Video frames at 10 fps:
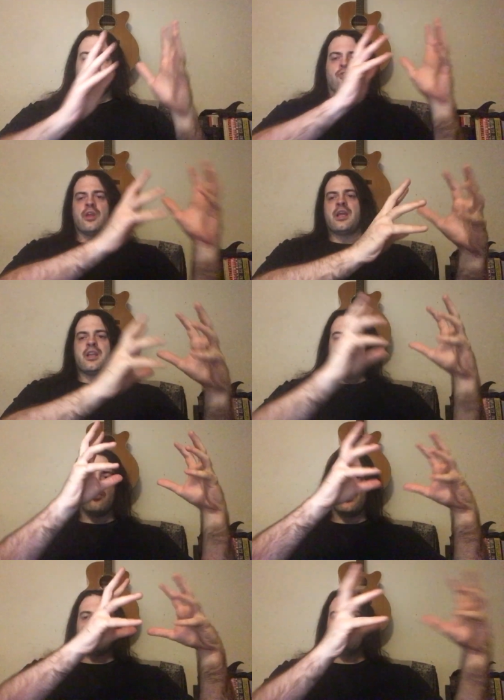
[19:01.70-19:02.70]
creating
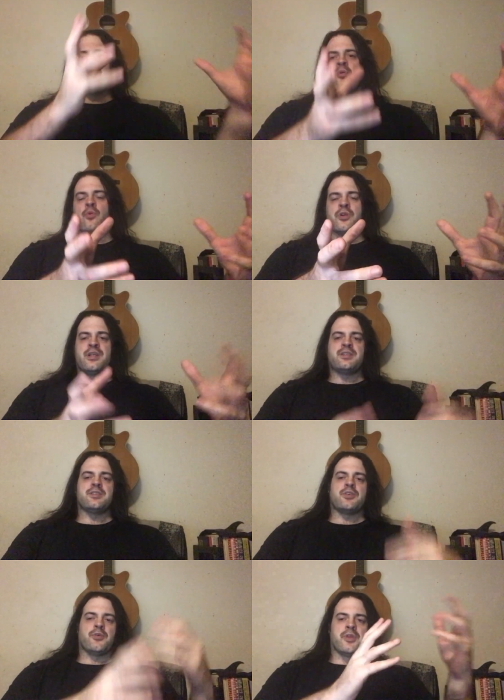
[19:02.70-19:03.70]
white people were
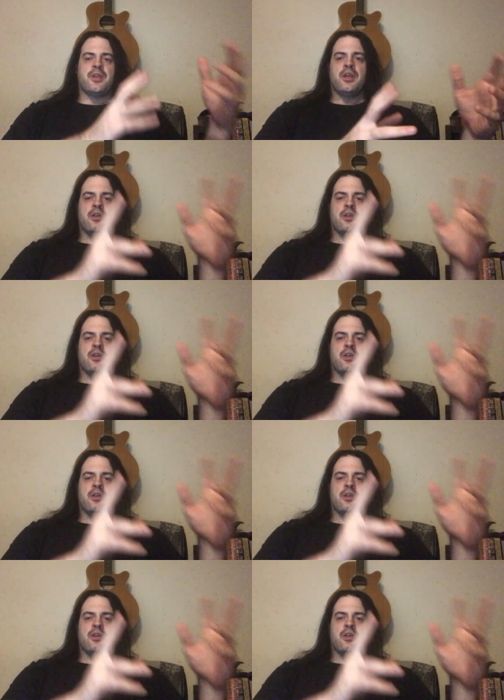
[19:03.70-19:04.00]
necessarily,